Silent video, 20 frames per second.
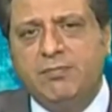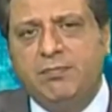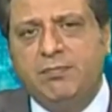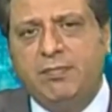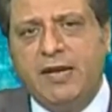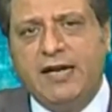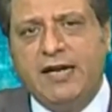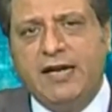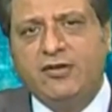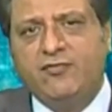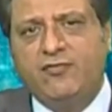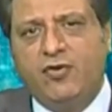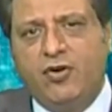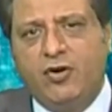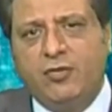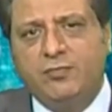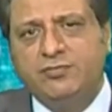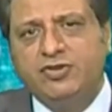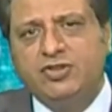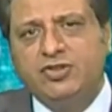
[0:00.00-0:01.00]
some
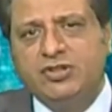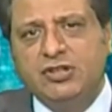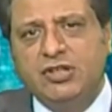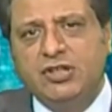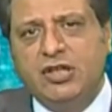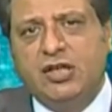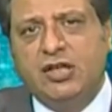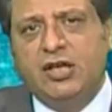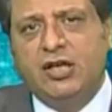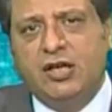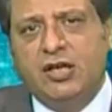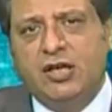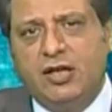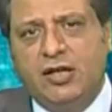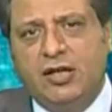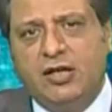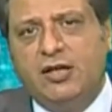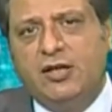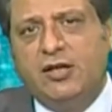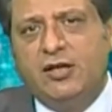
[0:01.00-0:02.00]
platforms
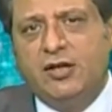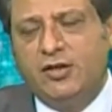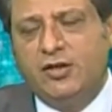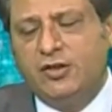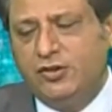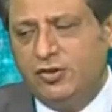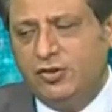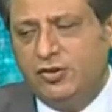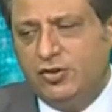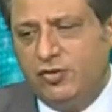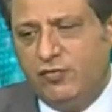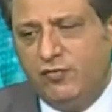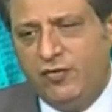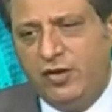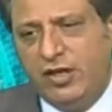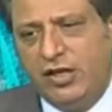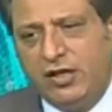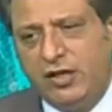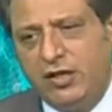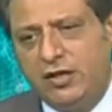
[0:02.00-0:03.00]

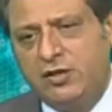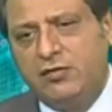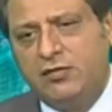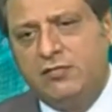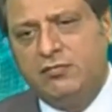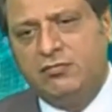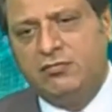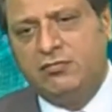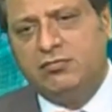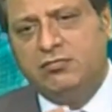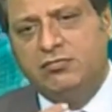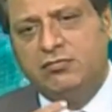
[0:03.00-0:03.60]
where